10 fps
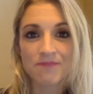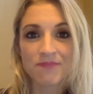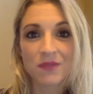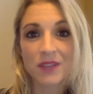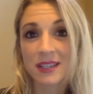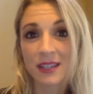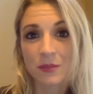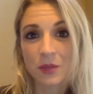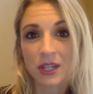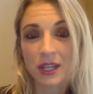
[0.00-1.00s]
investing in the
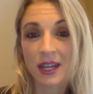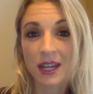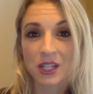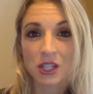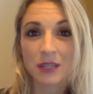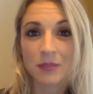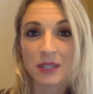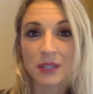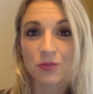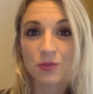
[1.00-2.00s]
market can actually be
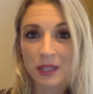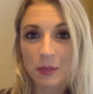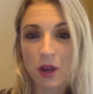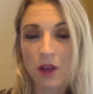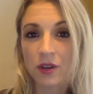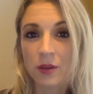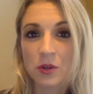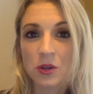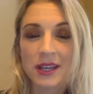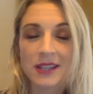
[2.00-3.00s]
really
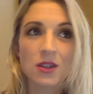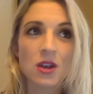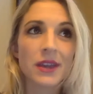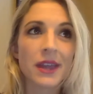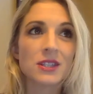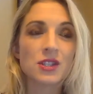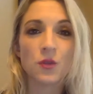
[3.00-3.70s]
profitable as long as you